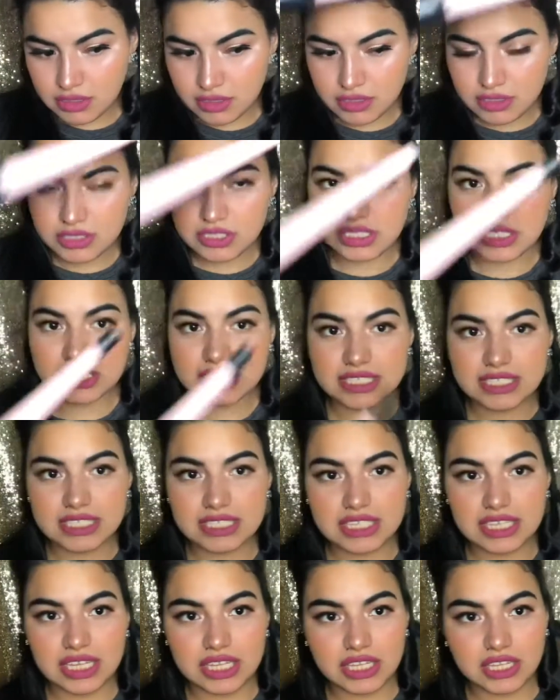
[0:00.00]
You can see
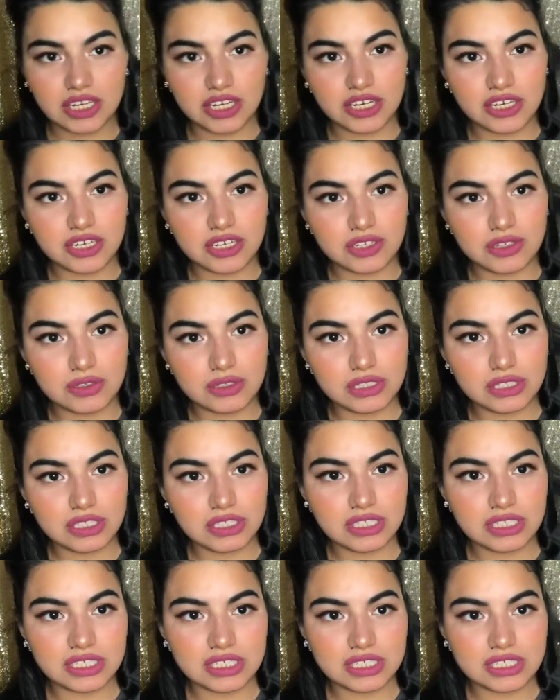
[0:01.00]
how the curl
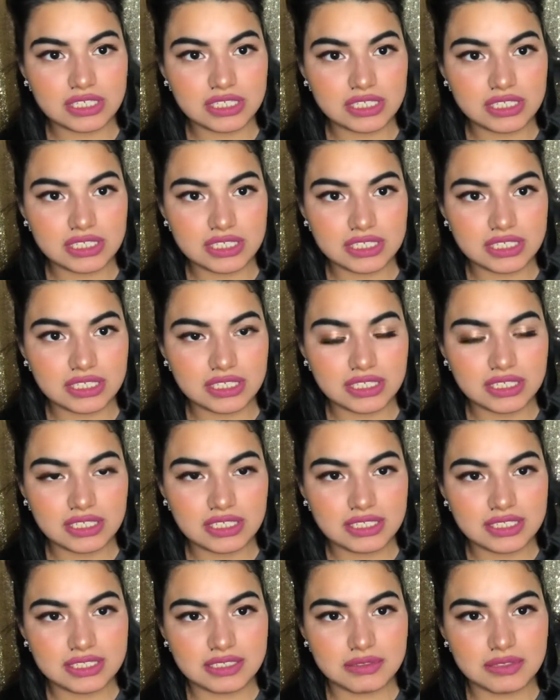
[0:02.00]
looks.
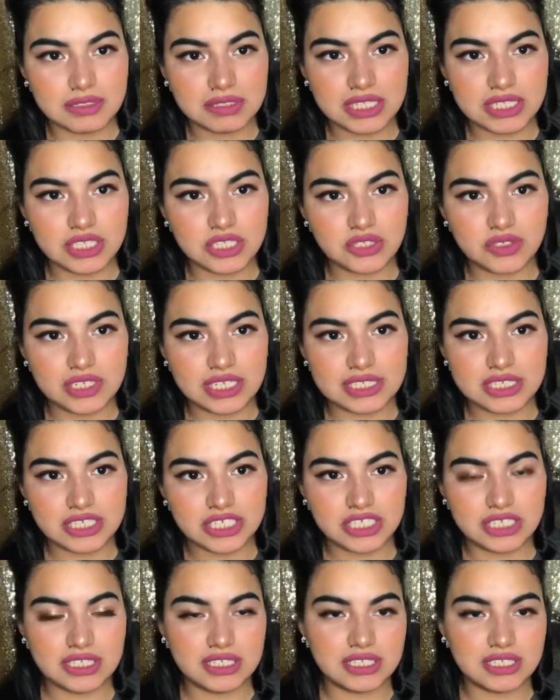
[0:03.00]
Sometimes I stretch it